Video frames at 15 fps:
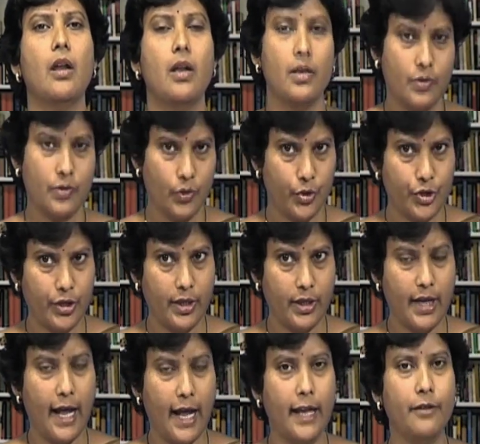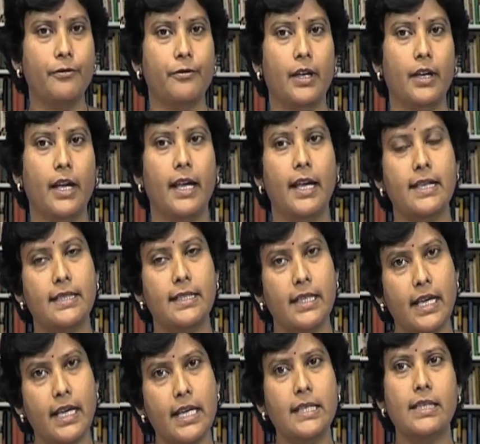Social life is
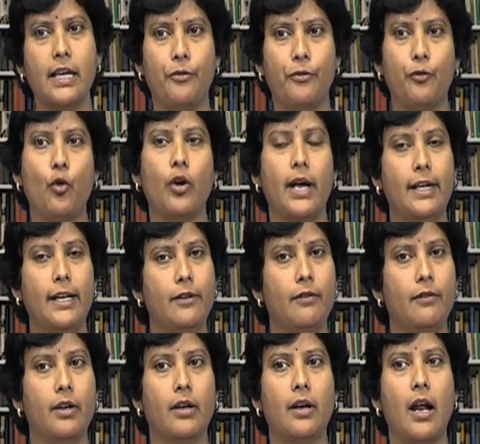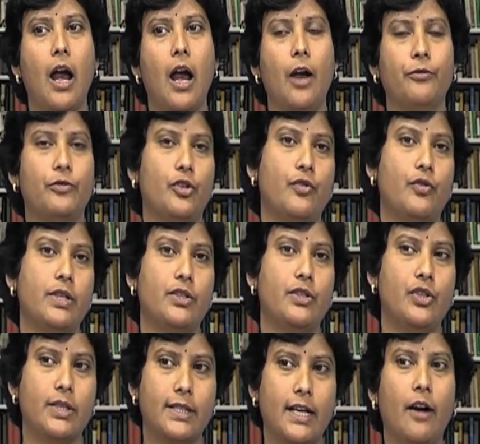easy for Gulliver after his
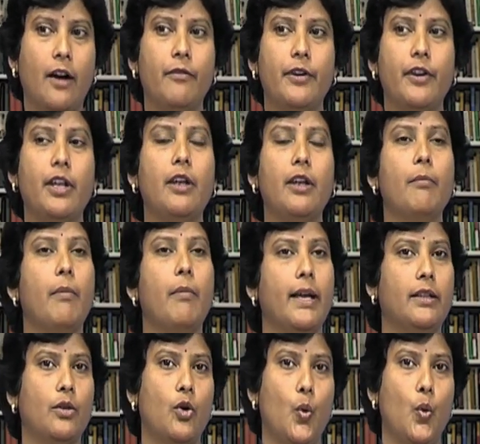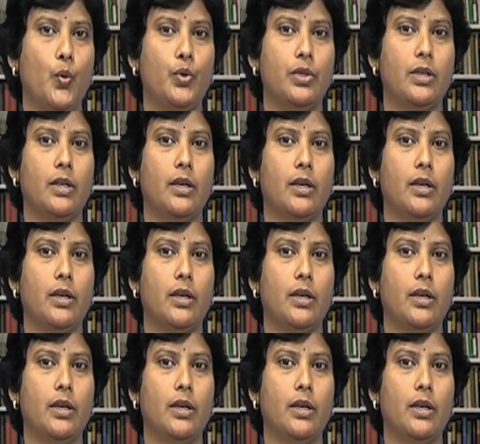discovery by the court,